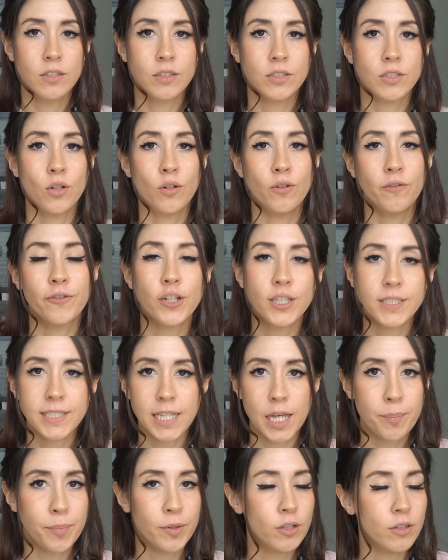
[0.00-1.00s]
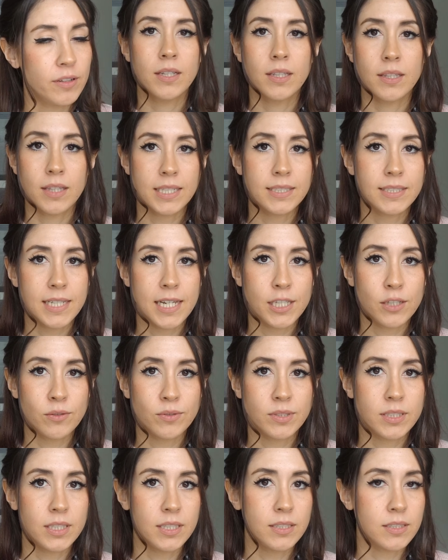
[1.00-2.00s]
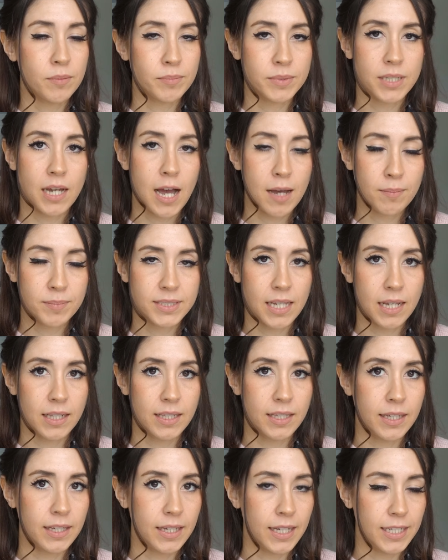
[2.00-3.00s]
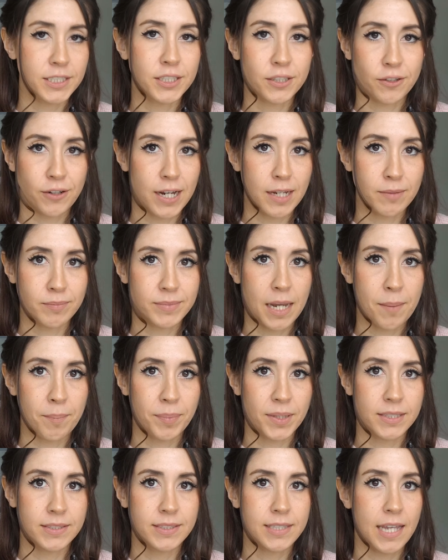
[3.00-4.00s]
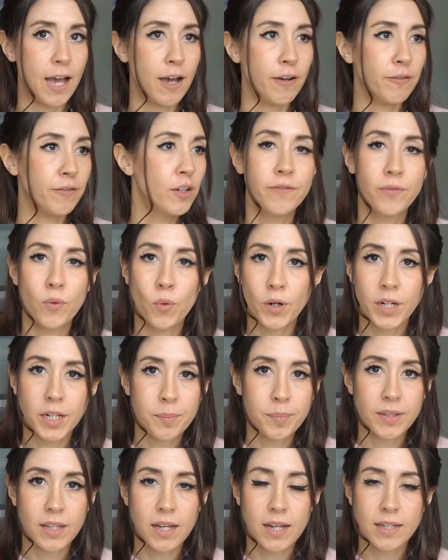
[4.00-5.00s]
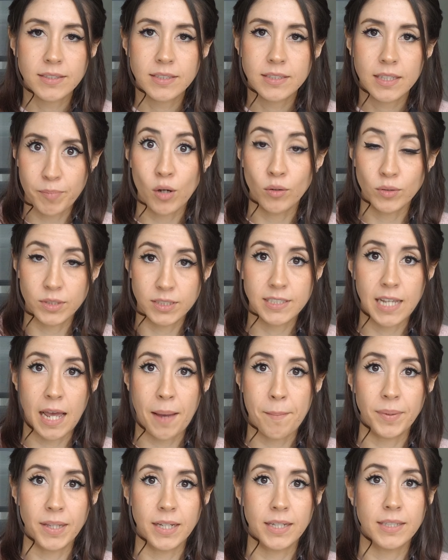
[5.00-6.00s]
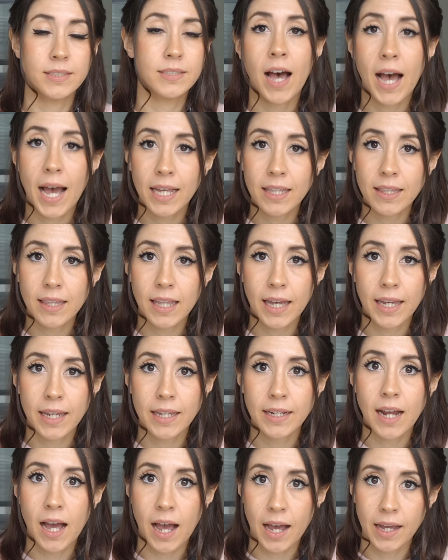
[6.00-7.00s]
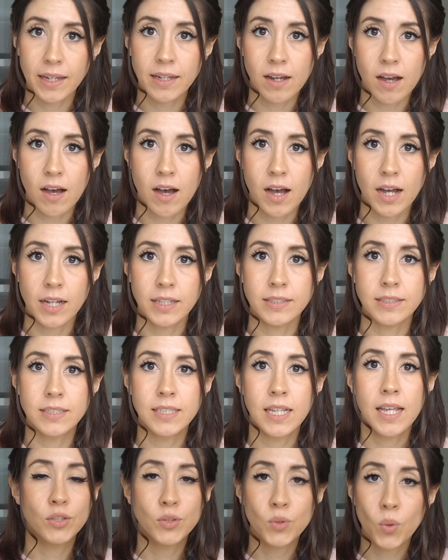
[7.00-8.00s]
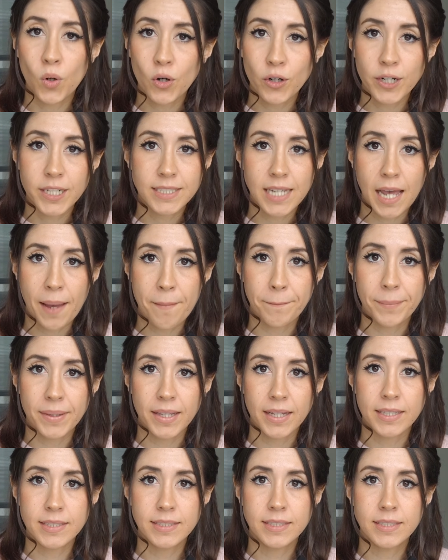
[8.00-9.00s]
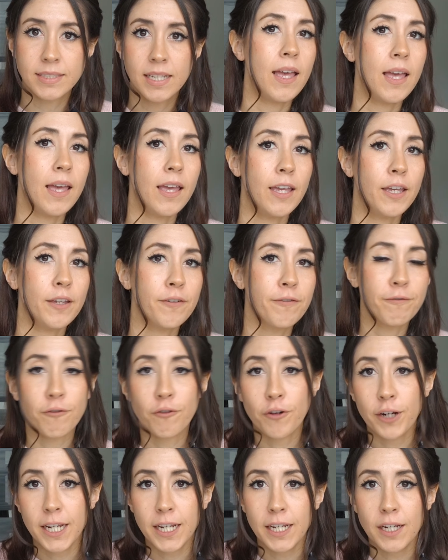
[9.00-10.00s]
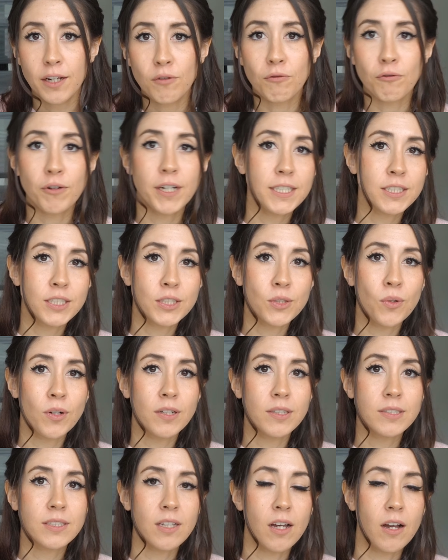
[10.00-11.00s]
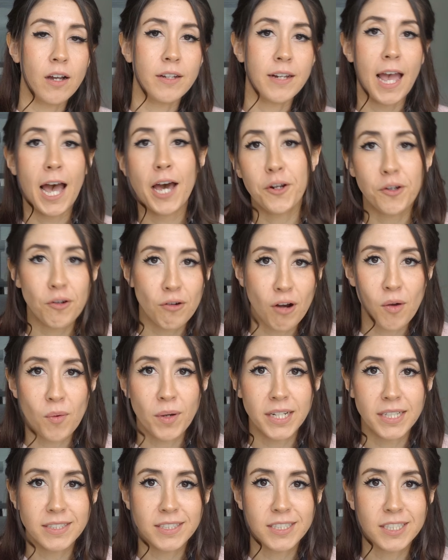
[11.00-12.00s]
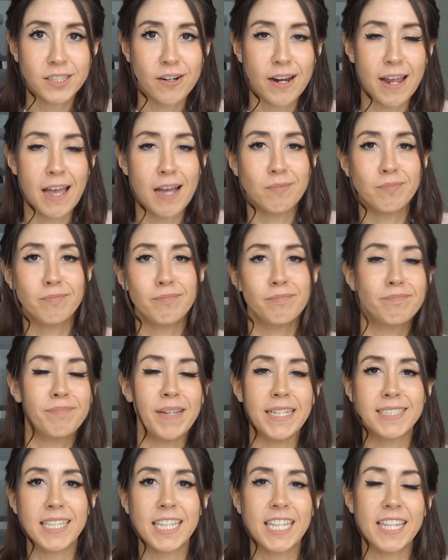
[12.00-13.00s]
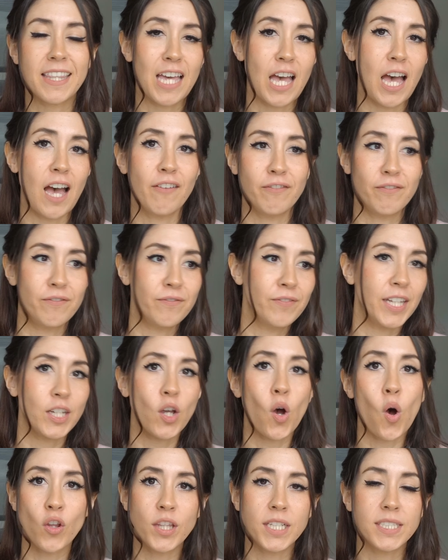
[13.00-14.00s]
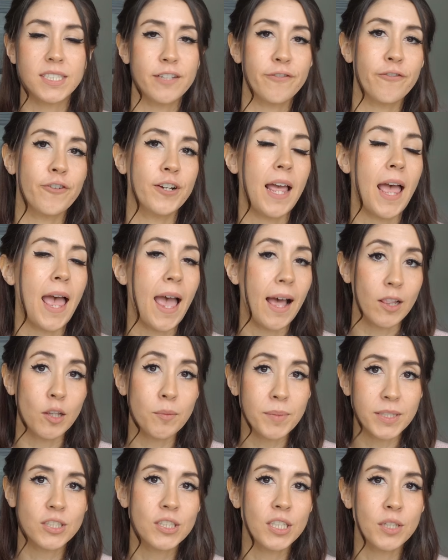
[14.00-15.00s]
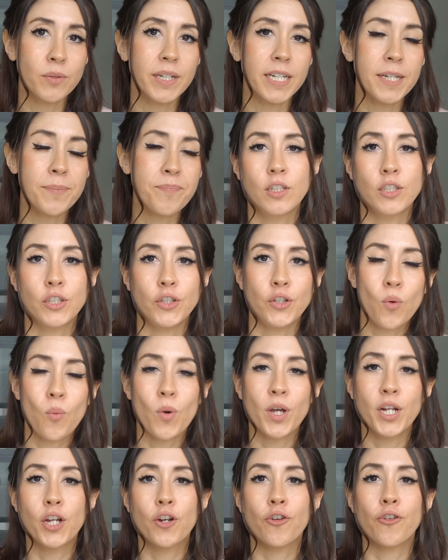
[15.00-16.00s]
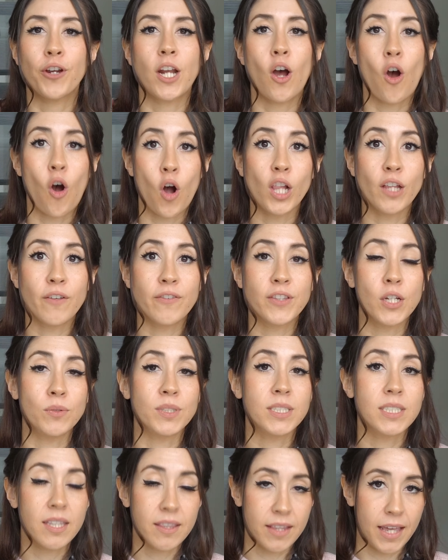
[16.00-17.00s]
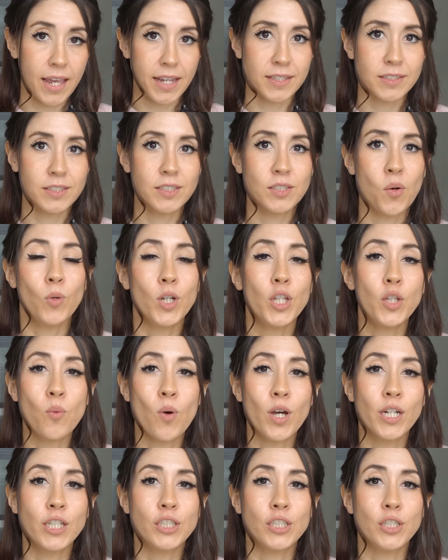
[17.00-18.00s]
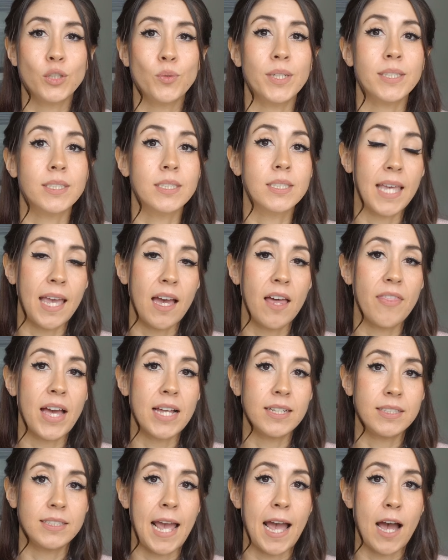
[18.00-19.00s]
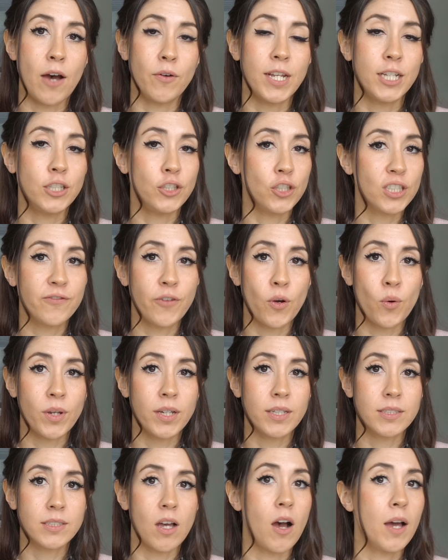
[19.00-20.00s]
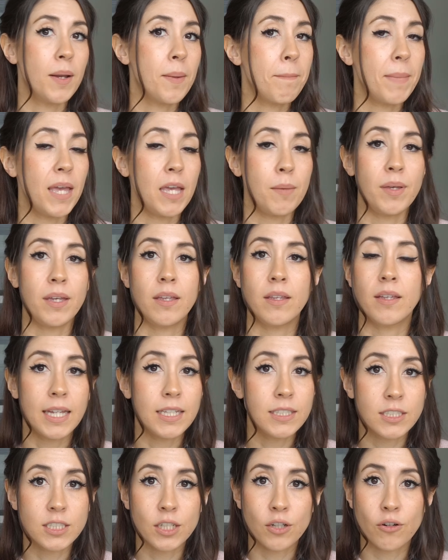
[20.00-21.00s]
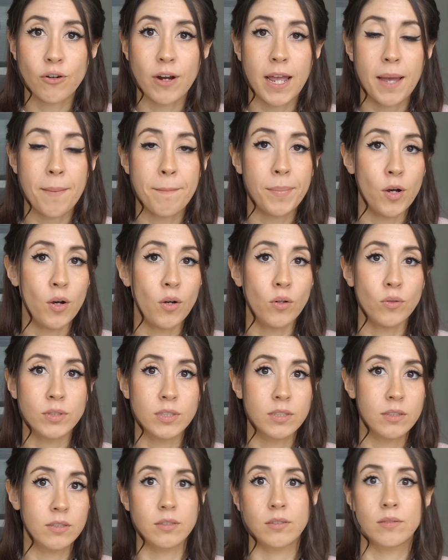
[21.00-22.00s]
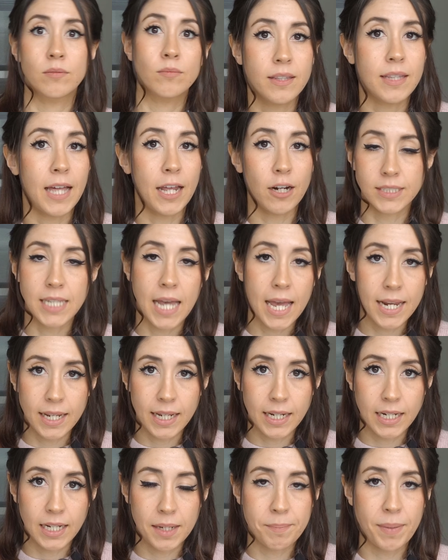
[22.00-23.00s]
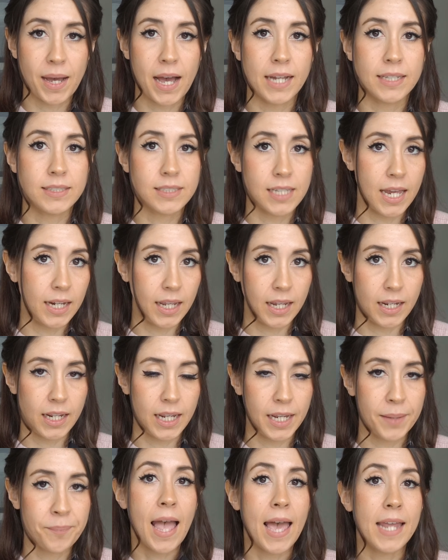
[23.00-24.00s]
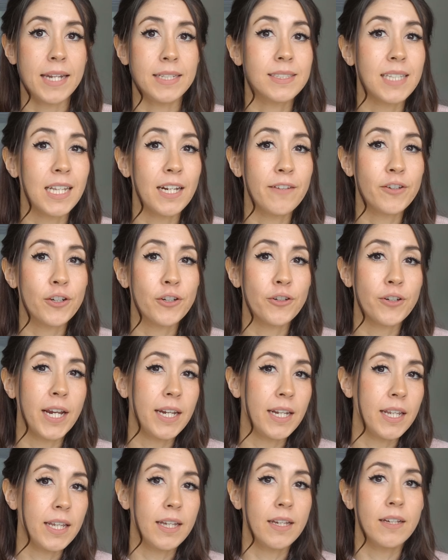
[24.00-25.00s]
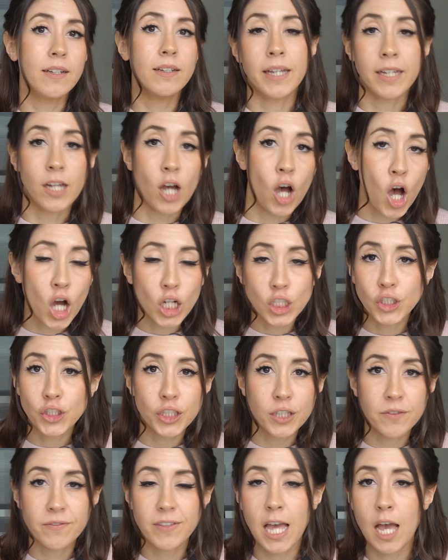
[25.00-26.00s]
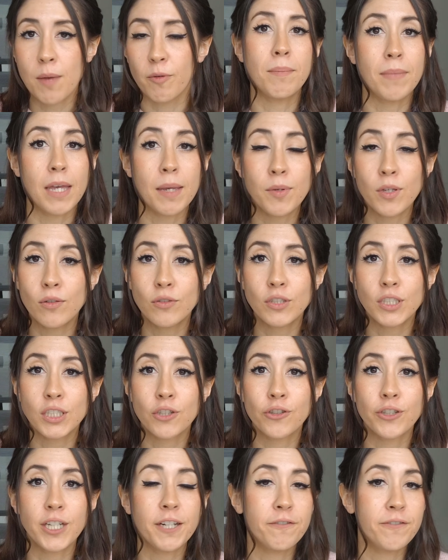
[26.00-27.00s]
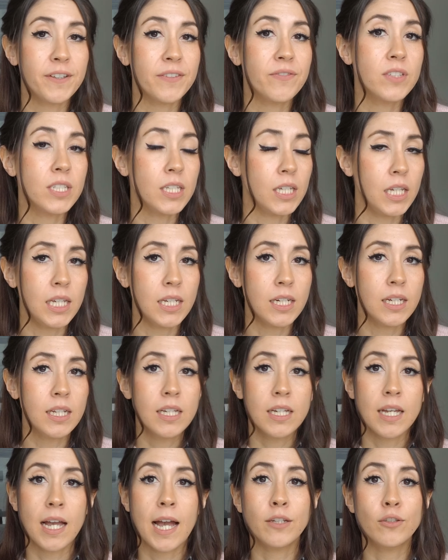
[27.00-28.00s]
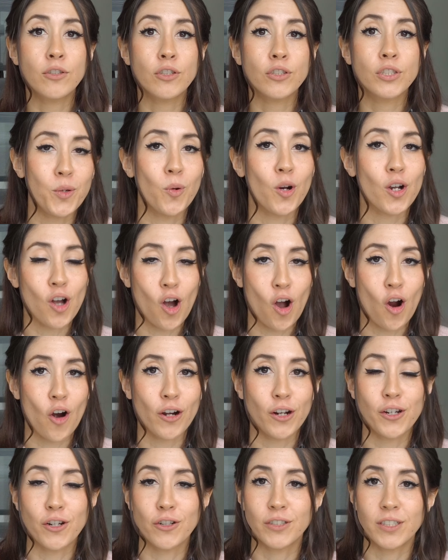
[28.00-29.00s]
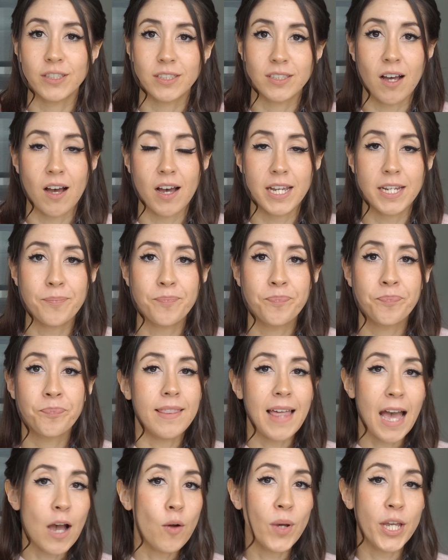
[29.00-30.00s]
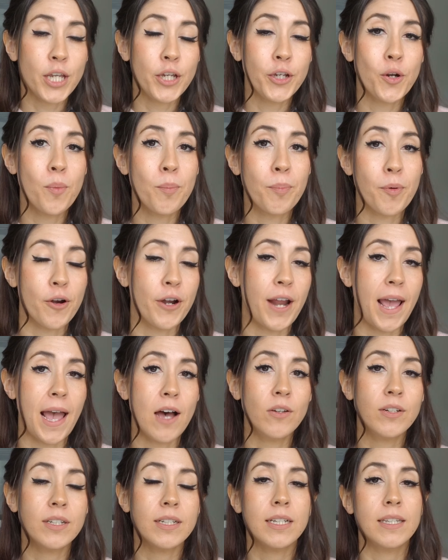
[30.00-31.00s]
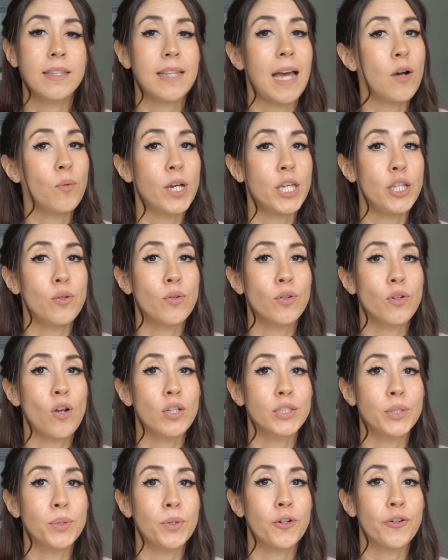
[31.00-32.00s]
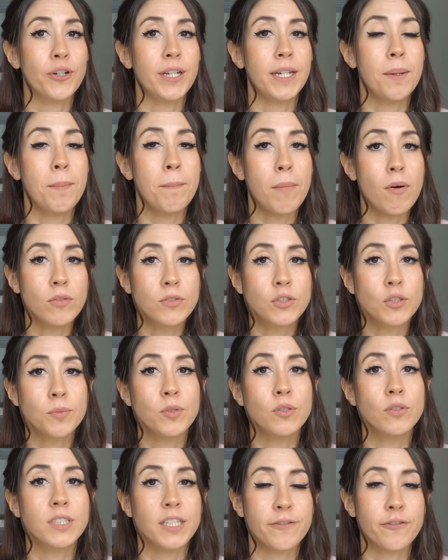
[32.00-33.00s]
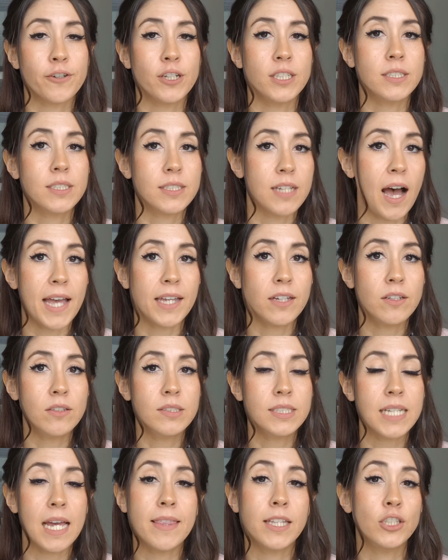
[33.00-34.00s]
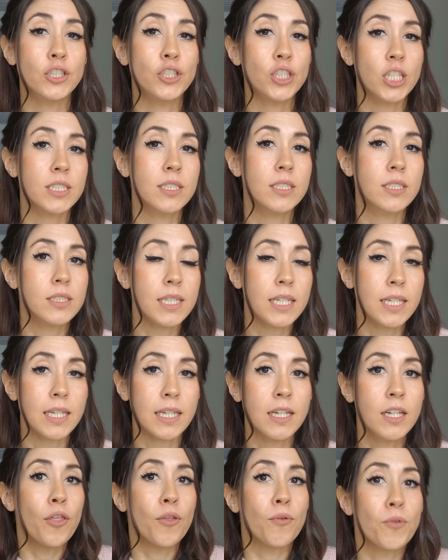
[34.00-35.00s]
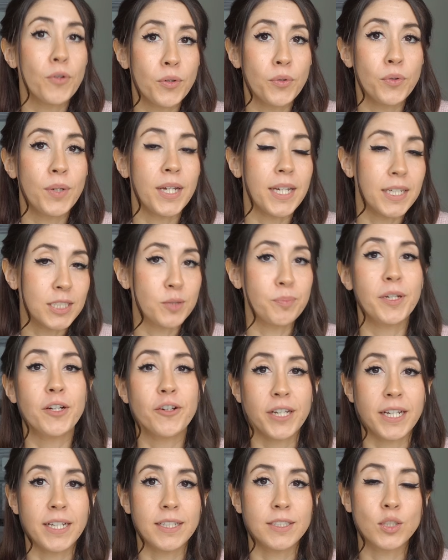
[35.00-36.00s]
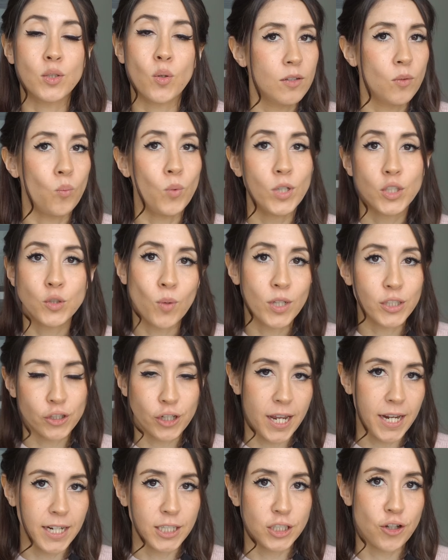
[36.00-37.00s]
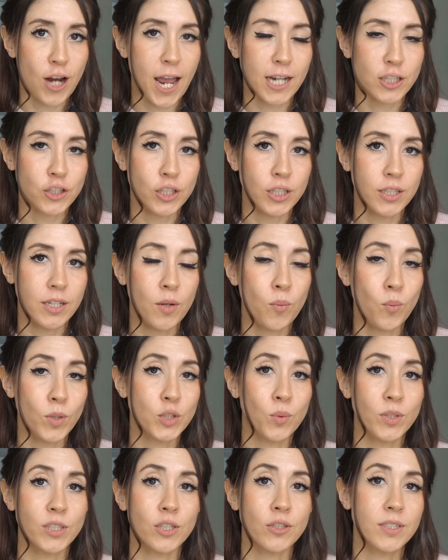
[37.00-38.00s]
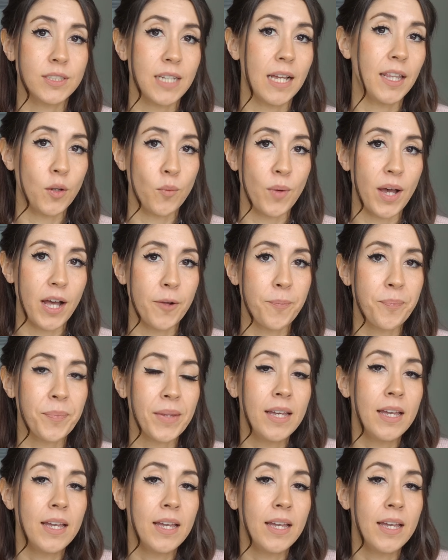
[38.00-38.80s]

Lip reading: So for example, let's say you see some top selling Instagram templates have 40 plus post templates, highlight icons, story templates, a free resource on how to grow on Instagram. Basically, they have like all these different elements to it. You don't want to create all of those things. What you want to do is scale that down and just focus on maybe Instagram posts that are 1080 by 1080. And instead of creating like 100 of them, maybe you just create 15 and you just work hard on your design. That way you don't burn out, and that way you can also create multiple different styles and then just see through experience which ones are getting traction and which ones are selling well.